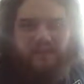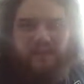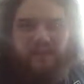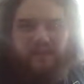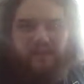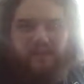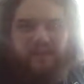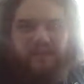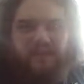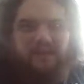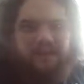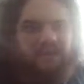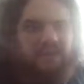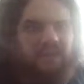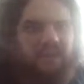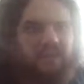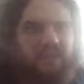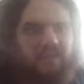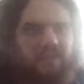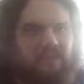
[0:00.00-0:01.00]
too good because,
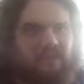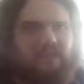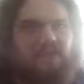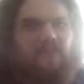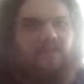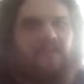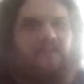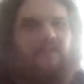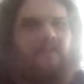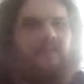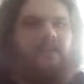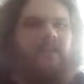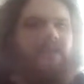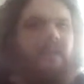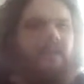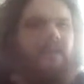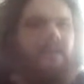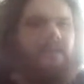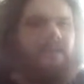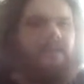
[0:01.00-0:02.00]
like,
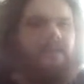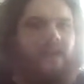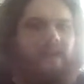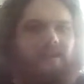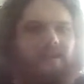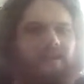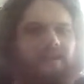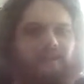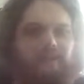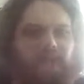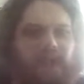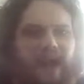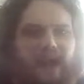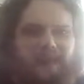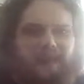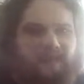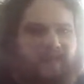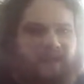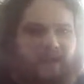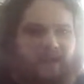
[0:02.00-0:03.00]
the thing with the
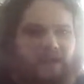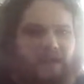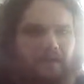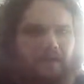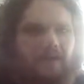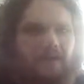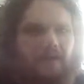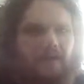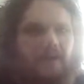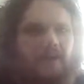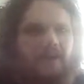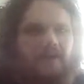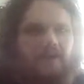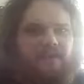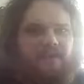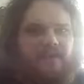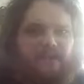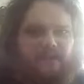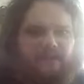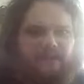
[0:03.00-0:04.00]
rat folk
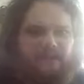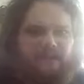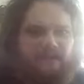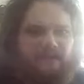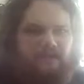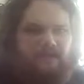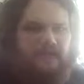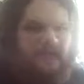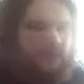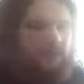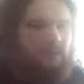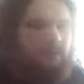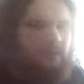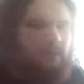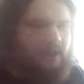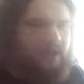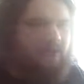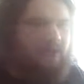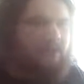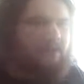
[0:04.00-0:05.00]
that you can dig
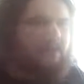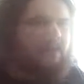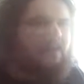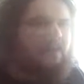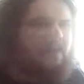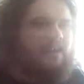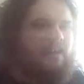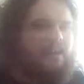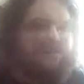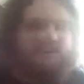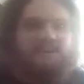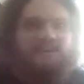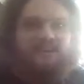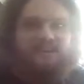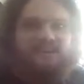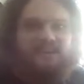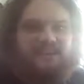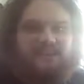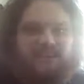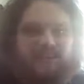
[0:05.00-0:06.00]
with, it
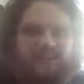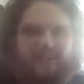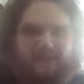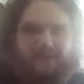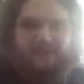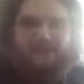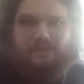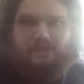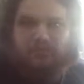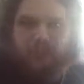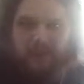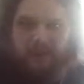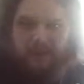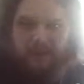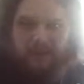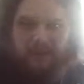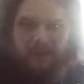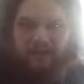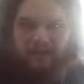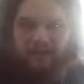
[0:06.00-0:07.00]
doesn't leave a
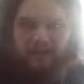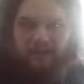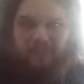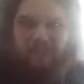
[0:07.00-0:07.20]
trail,